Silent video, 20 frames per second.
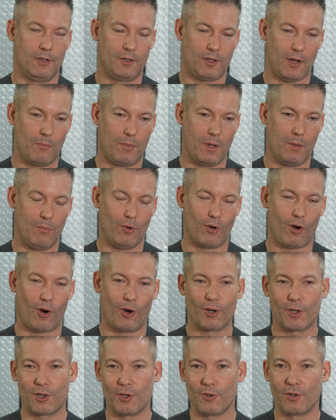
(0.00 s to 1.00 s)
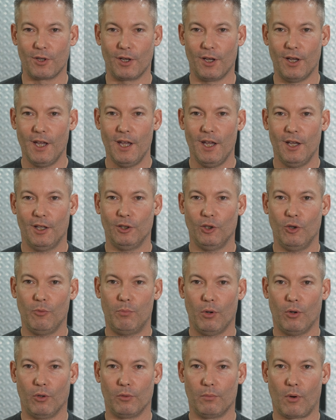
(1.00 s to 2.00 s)
some people would argue the
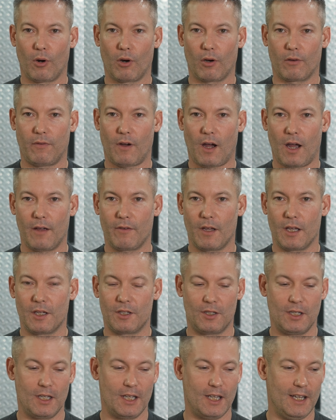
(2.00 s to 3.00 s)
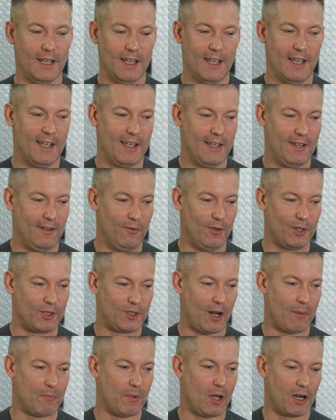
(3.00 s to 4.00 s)
Leupold Mark V HD,
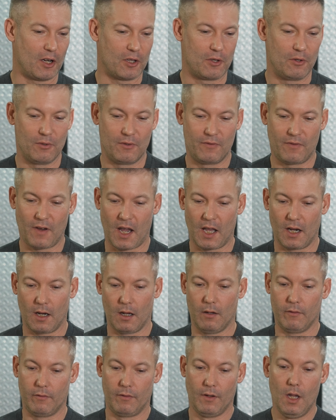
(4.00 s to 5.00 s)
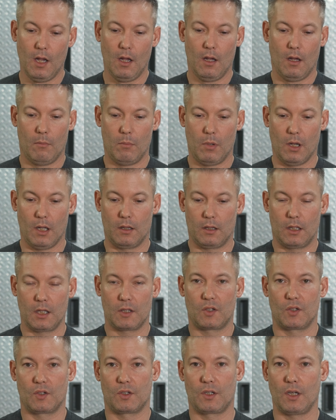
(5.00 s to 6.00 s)
which I'm not a huge fan of, but
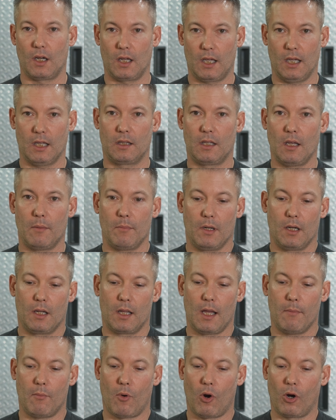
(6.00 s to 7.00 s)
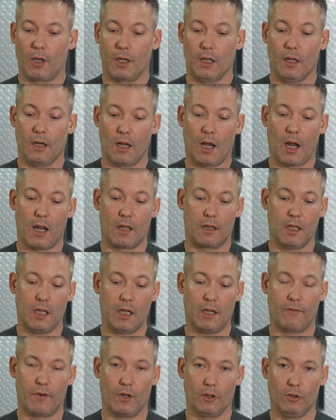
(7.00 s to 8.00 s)
this is going to get them into that market. And I
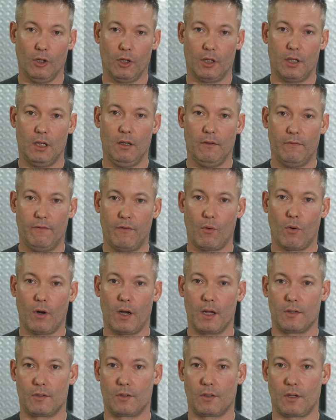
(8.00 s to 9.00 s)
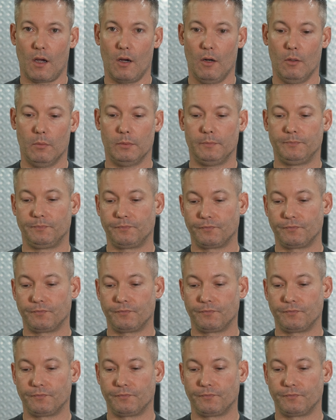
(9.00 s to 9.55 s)
think if you're looking for a scope